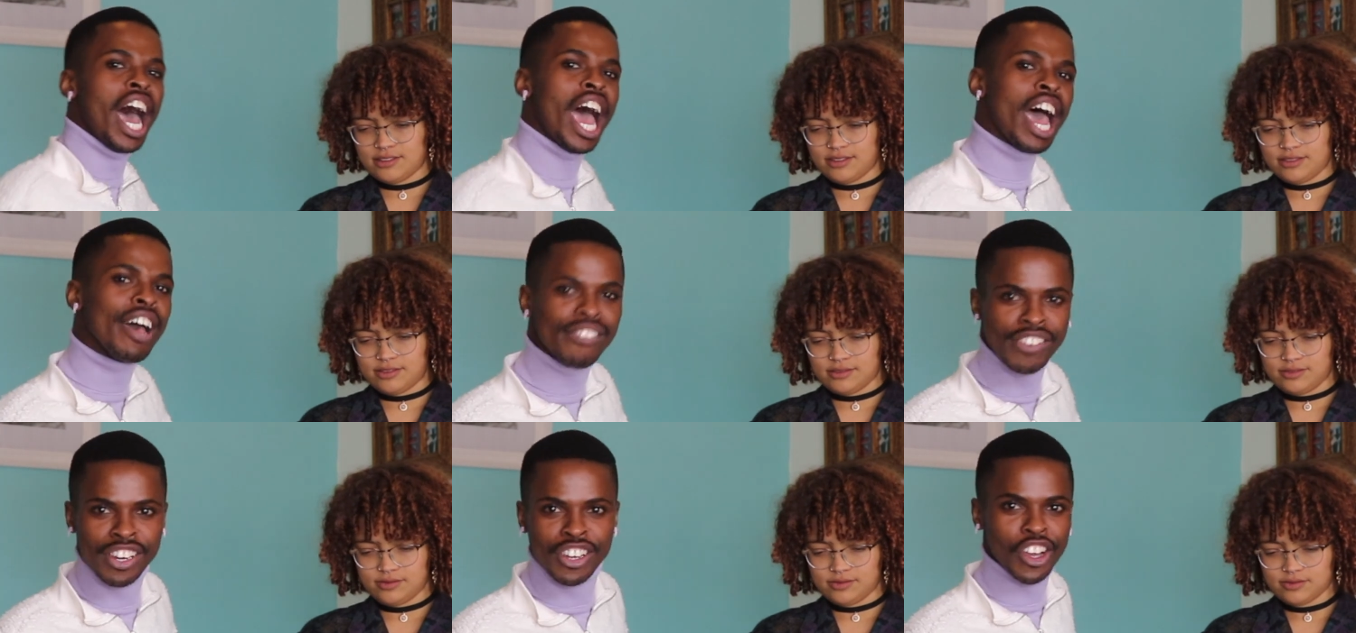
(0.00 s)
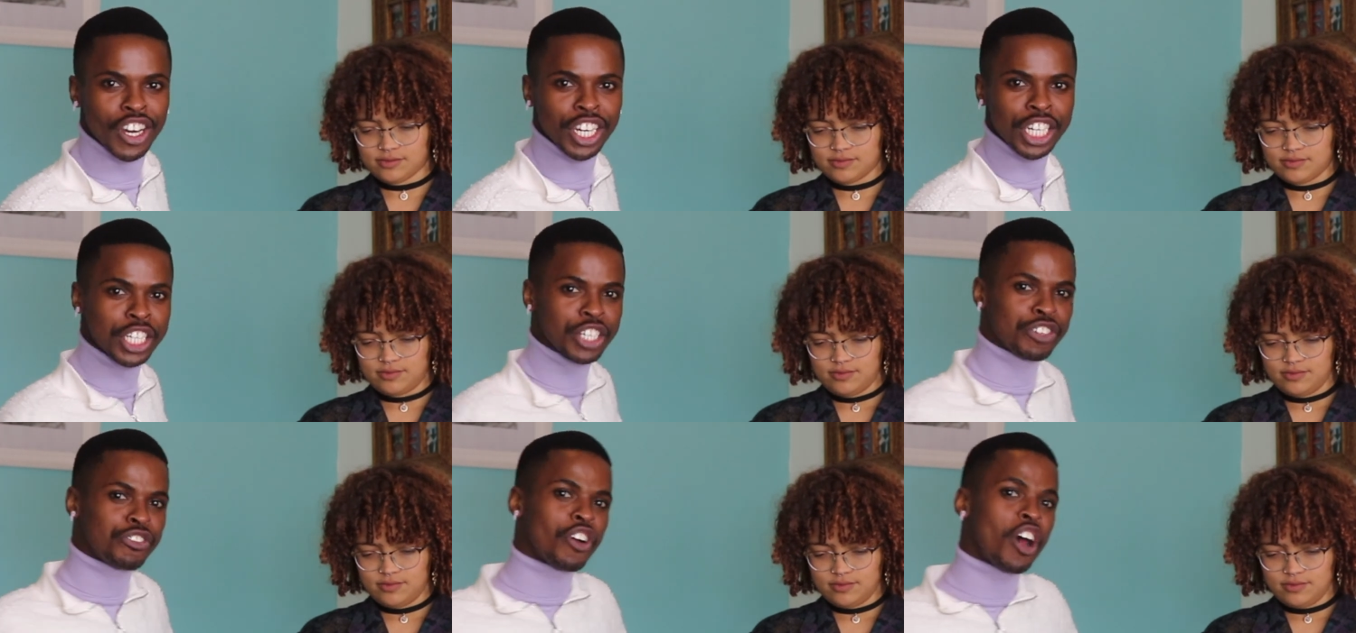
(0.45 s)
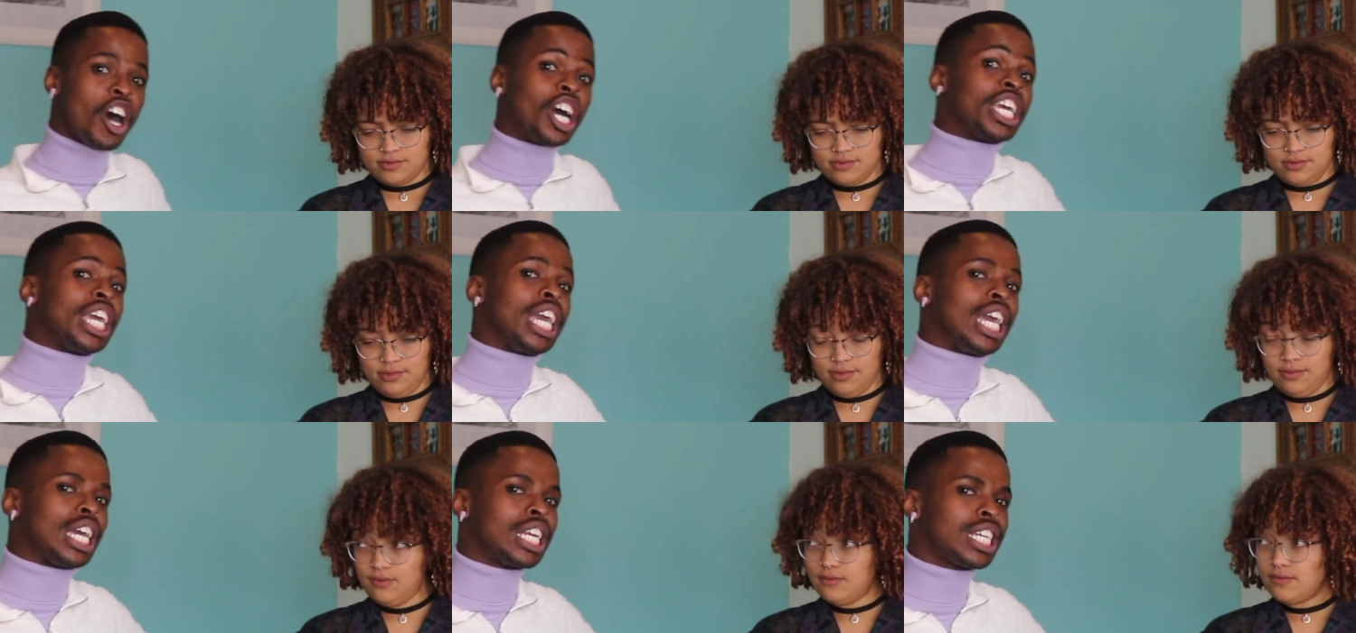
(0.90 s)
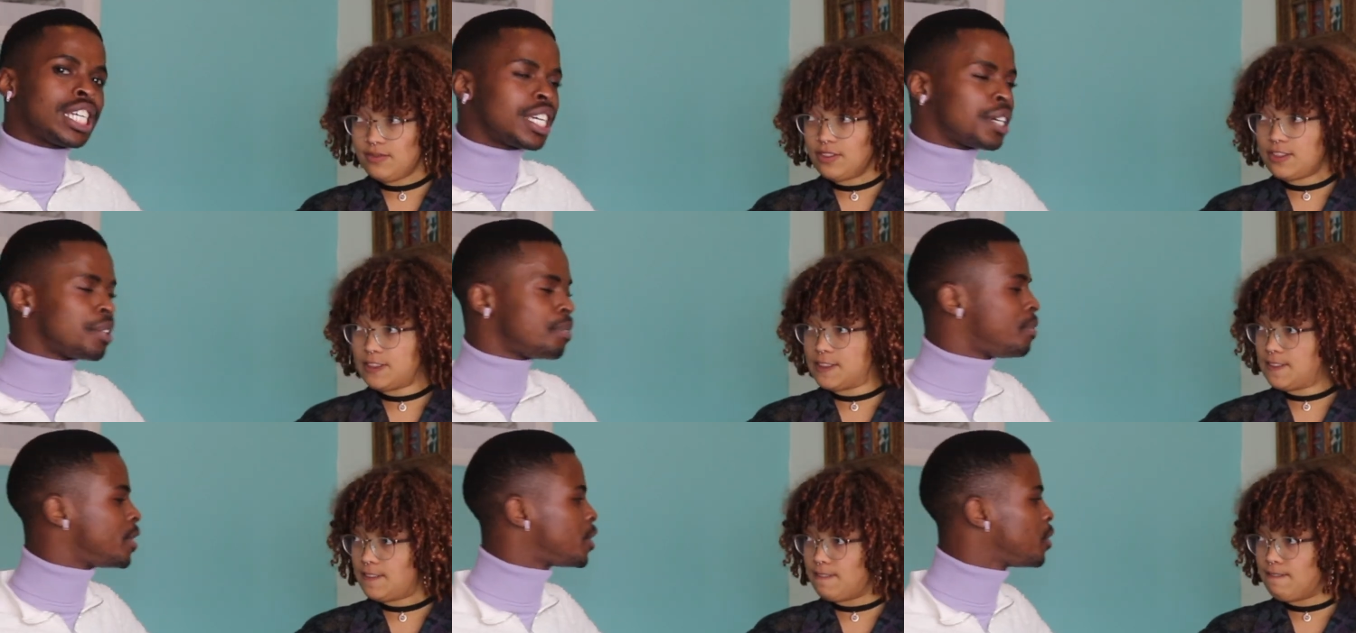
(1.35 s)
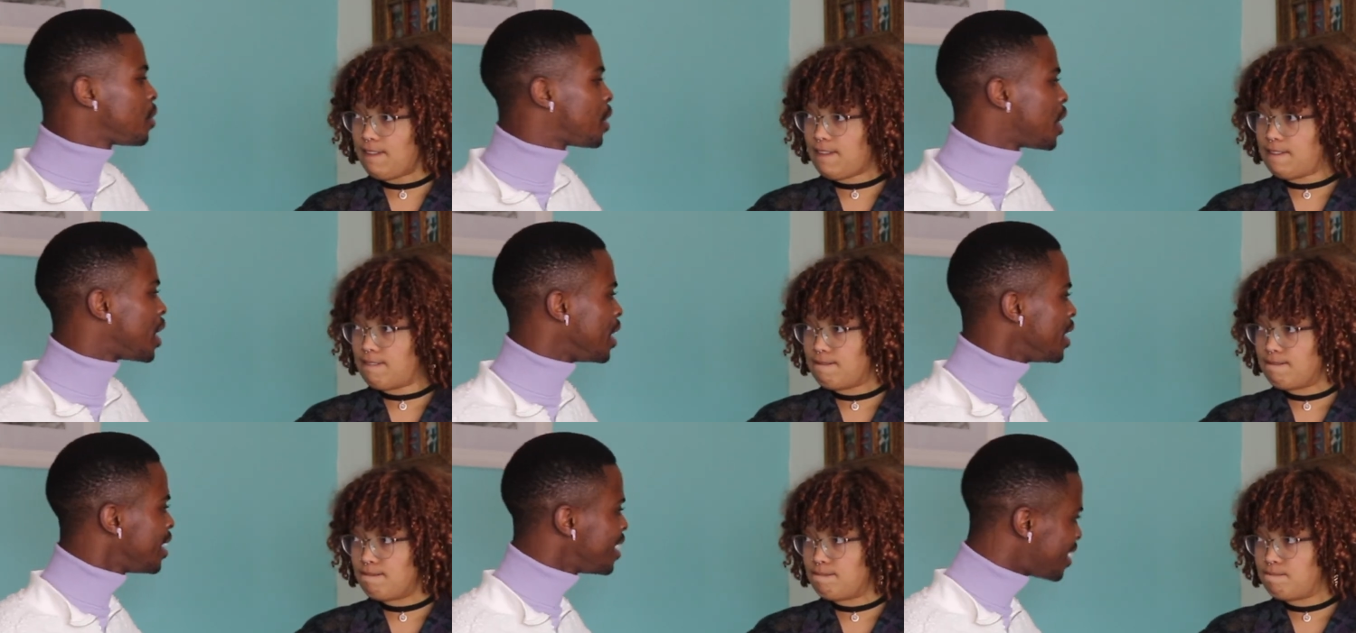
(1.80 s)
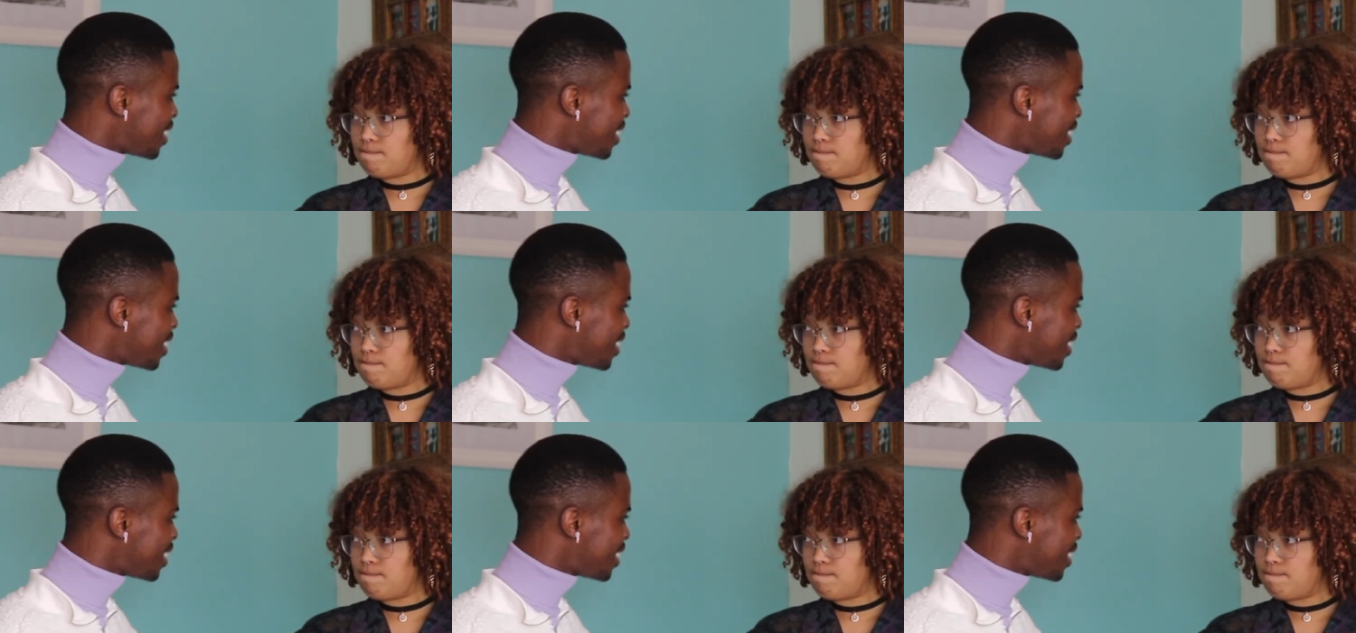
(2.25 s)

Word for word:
Speaker 1: I haven't gotten it wrong yet, but okay.